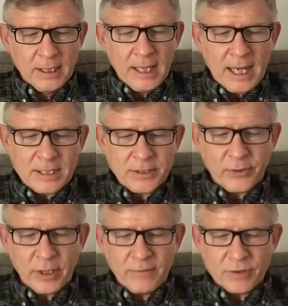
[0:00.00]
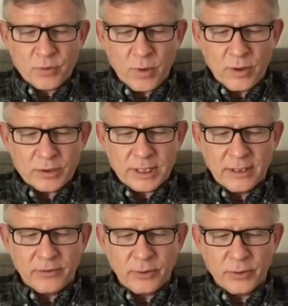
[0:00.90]
As the three of us walked
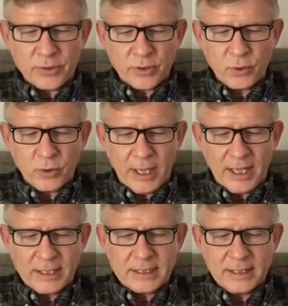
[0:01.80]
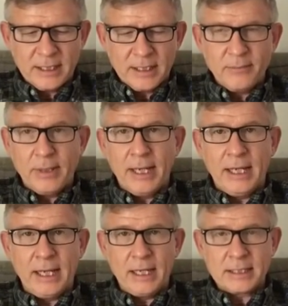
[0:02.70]
in through the school gates, my
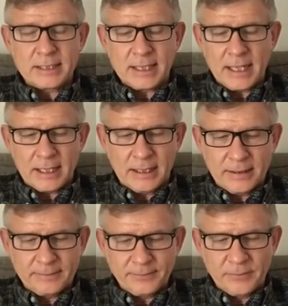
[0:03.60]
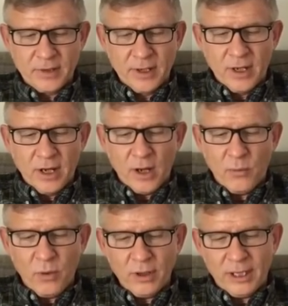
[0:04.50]
heart sank. On
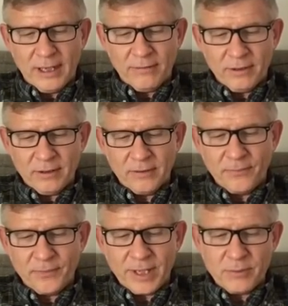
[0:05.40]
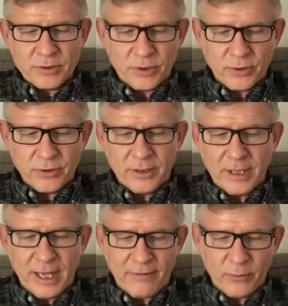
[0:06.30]
one level, it was good that
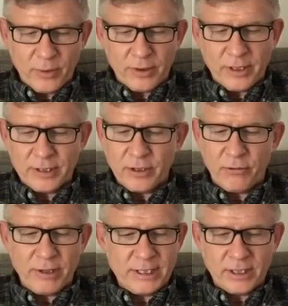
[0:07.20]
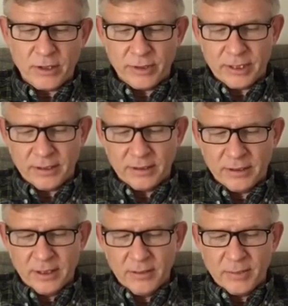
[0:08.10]
everyone had already gone in,
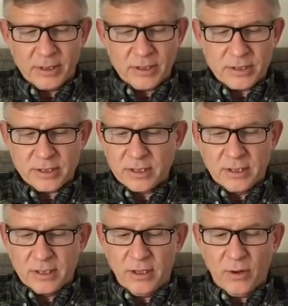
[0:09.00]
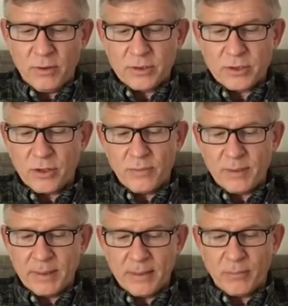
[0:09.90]
because no one saw me
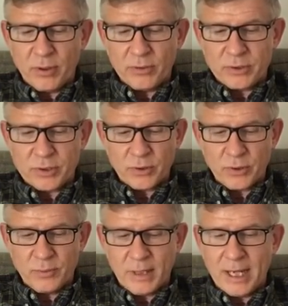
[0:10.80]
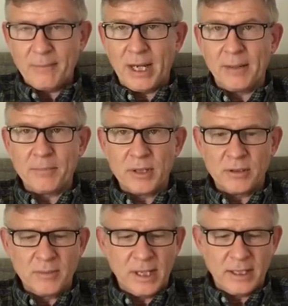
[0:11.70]
being brought to school by my
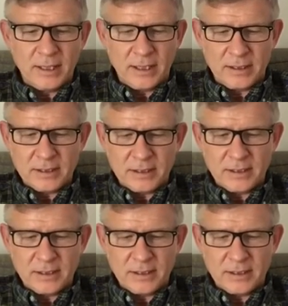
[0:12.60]
mum and aunt.